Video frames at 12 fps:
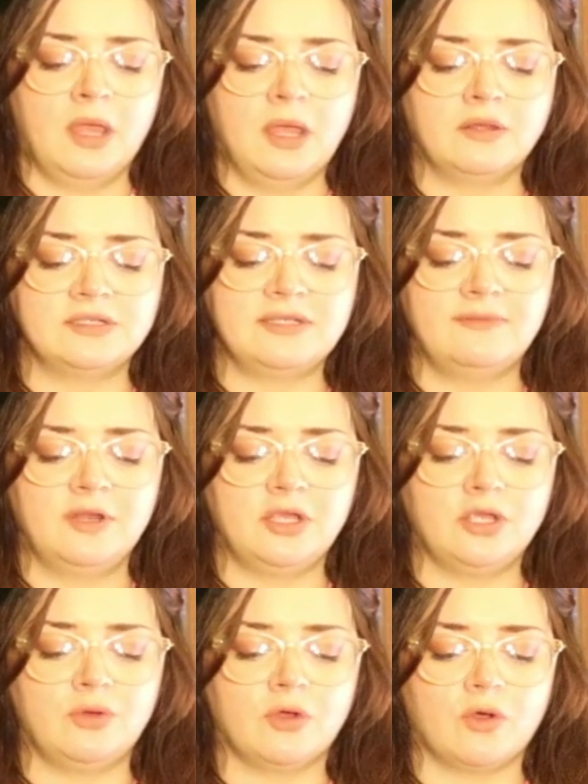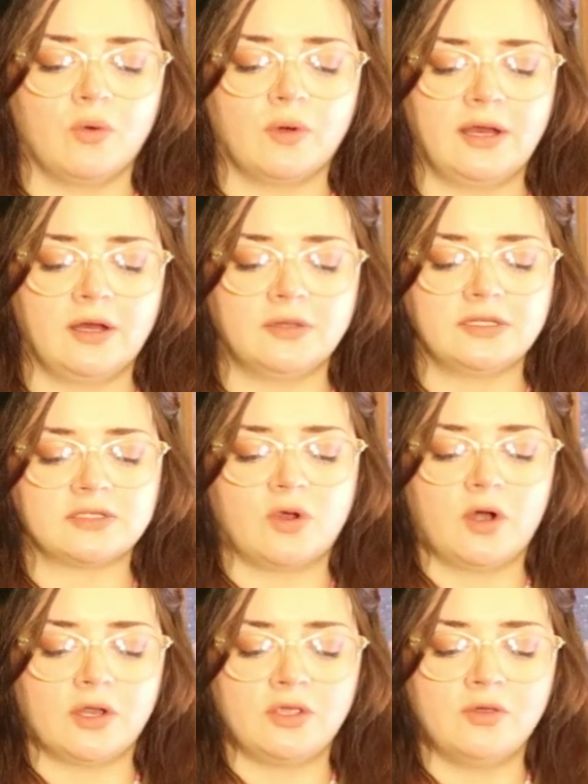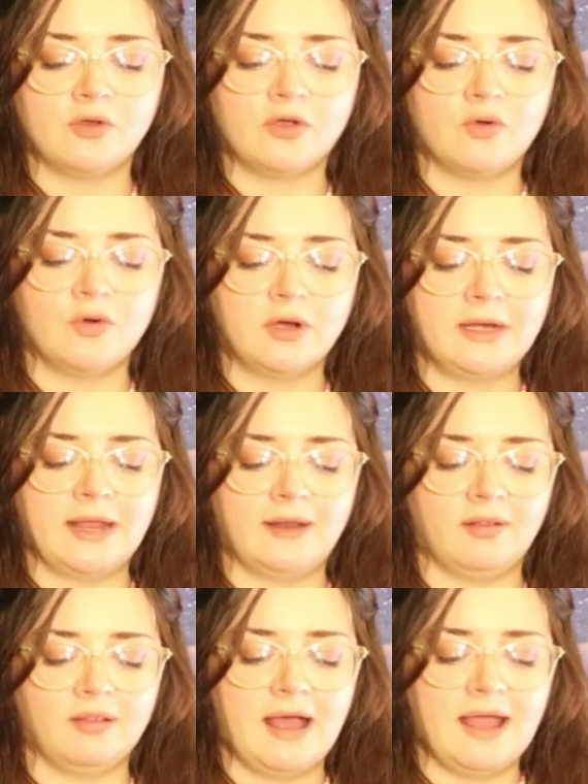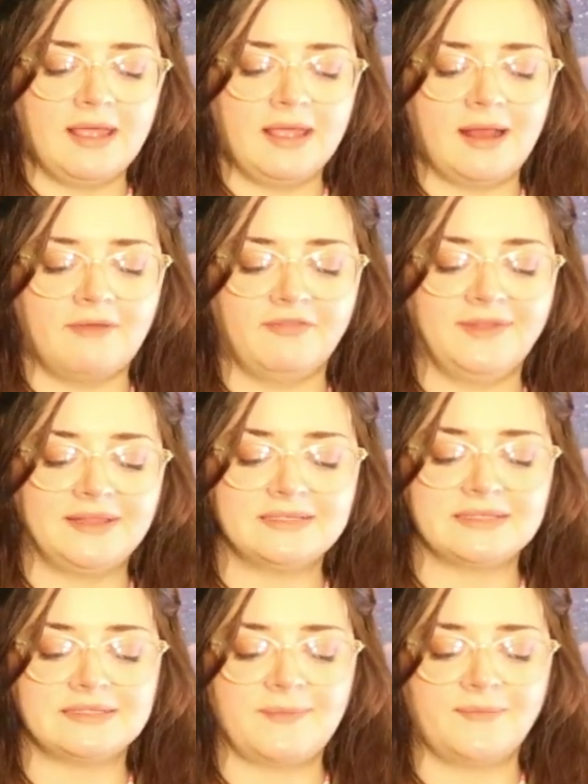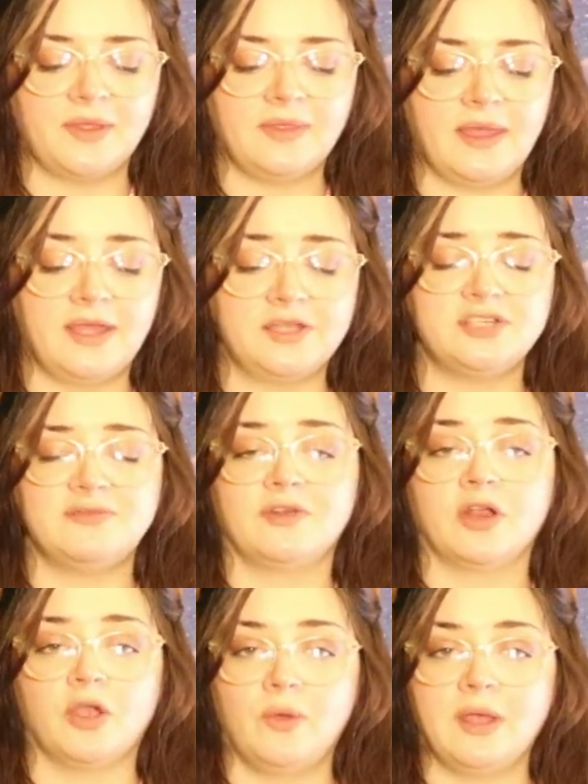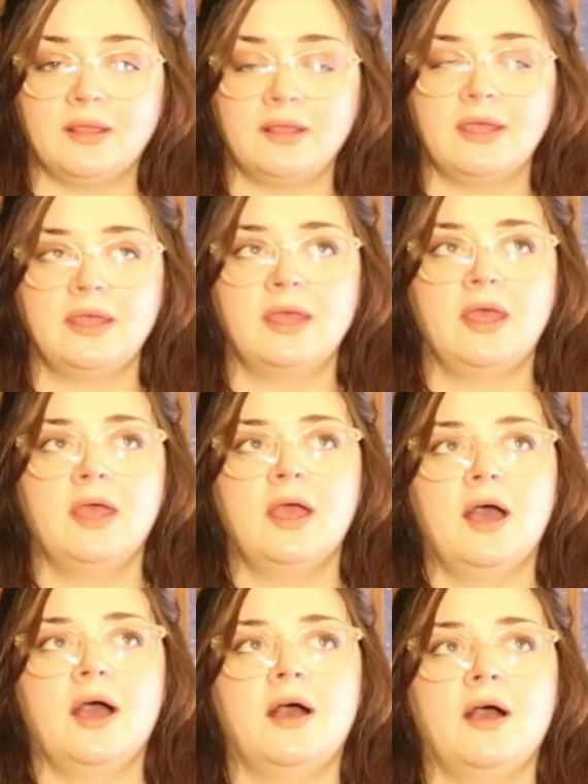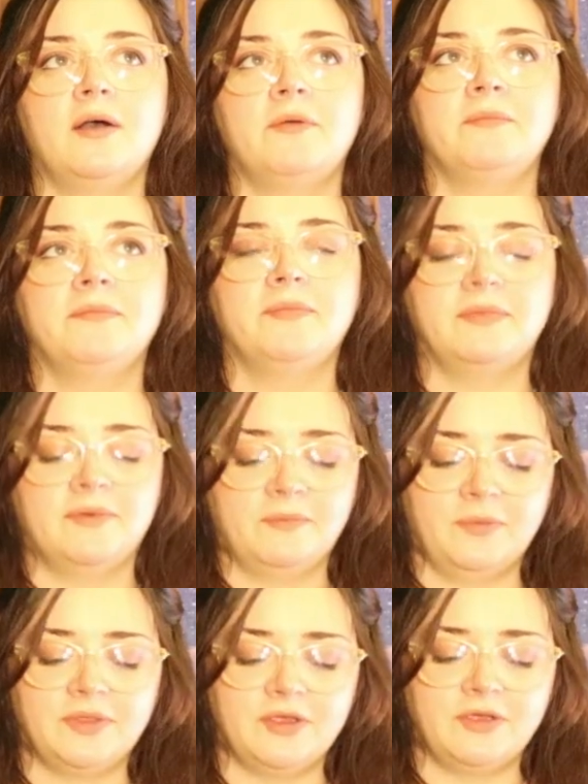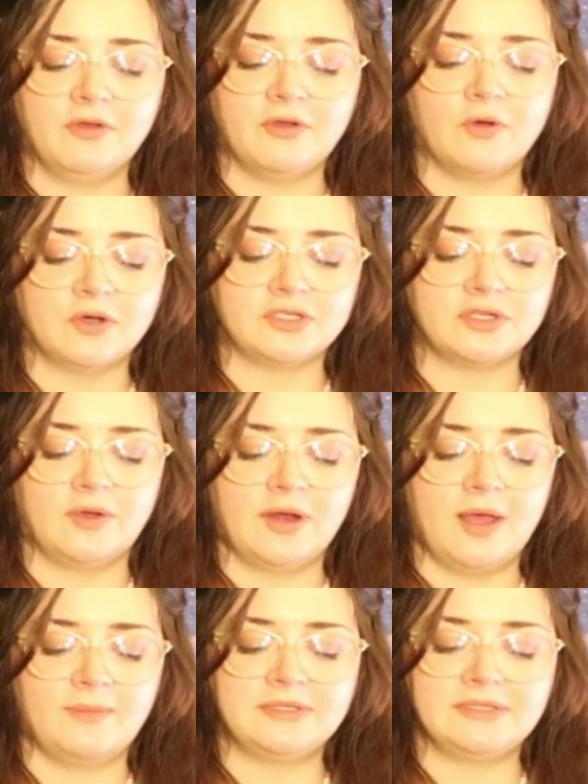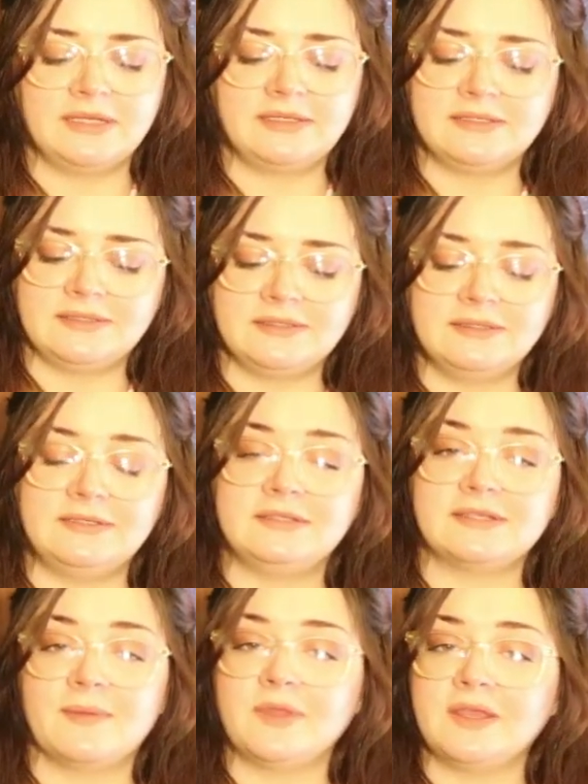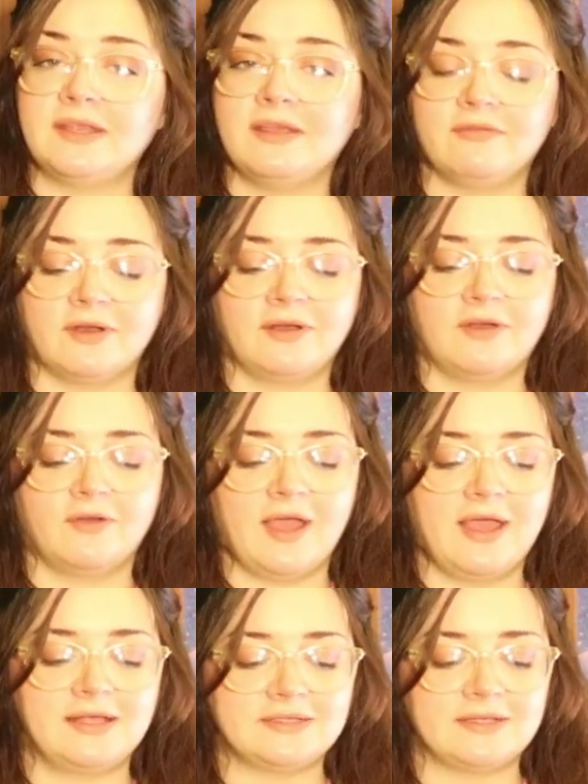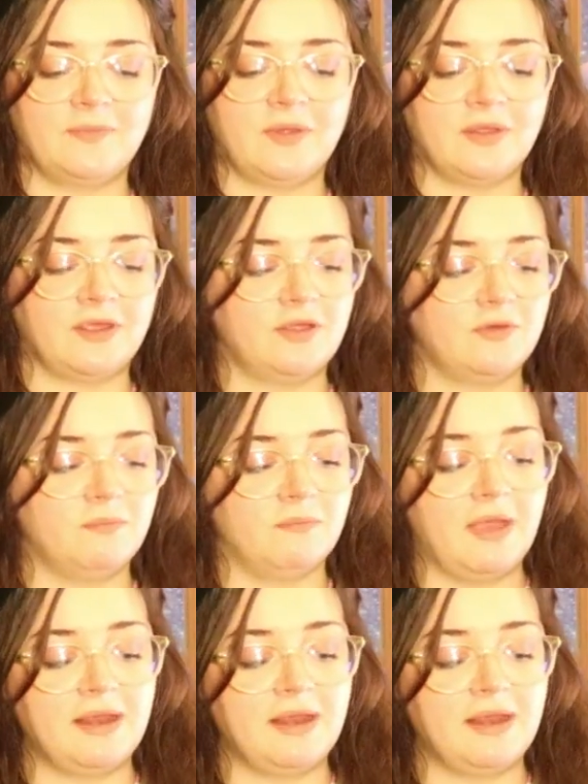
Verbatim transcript: There's even a unicorn here in this card, a unicorn and a lion. I feel like this is something that hits you very quickly. Um, with the unicorn showing up, it's, it's something different, okay? It's something that you may